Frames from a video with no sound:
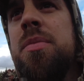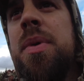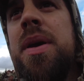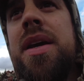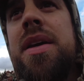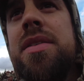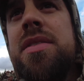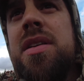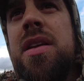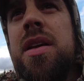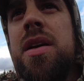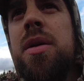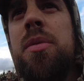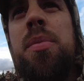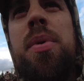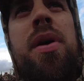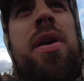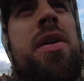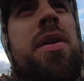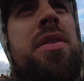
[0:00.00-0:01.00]
Make it sound like a
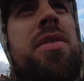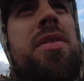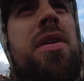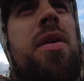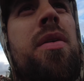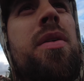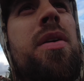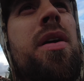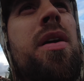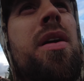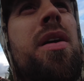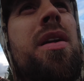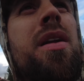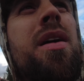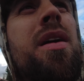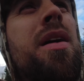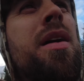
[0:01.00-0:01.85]
party's going on.